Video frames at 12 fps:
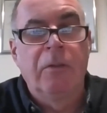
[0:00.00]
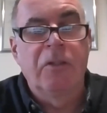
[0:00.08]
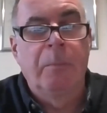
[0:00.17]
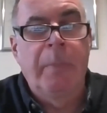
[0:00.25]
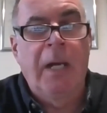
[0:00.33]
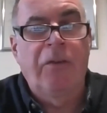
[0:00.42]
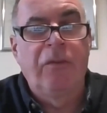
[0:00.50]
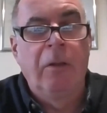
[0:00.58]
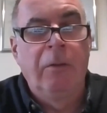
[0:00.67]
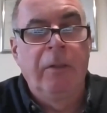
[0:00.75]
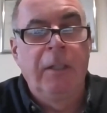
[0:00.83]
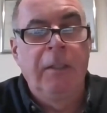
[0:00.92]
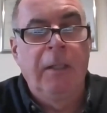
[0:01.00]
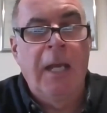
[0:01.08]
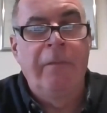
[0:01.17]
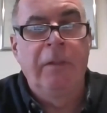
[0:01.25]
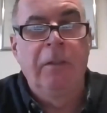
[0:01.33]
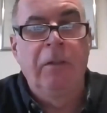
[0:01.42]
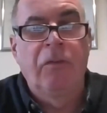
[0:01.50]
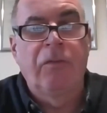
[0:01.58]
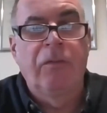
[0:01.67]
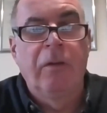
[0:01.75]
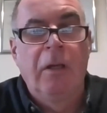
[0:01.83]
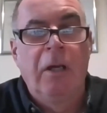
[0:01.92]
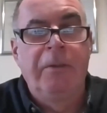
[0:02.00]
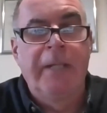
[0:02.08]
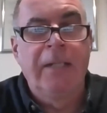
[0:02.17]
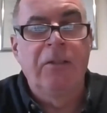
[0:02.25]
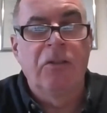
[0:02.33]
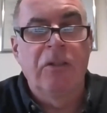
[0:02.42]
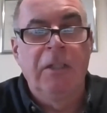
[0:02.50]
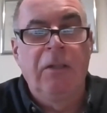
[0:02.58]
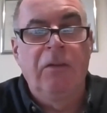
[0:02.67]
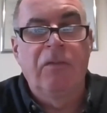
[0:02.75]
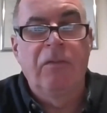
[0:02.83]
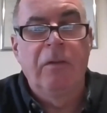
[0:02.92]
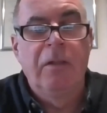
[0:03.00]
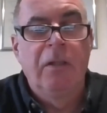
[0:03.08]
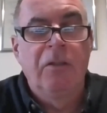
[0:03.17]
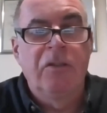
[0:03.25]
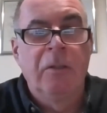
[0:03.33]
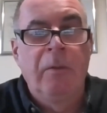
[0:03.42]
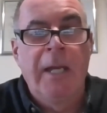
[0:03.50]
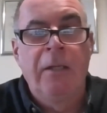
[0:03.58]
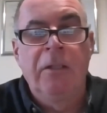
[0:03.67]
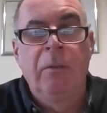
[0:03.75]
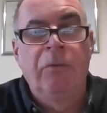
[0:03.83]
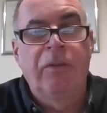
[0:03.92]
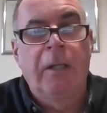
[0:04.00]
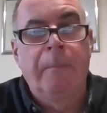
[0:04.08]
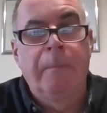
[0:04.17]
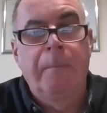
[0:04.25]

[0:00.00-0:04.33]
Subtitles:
to pass on the evidence and data sheets to the end user.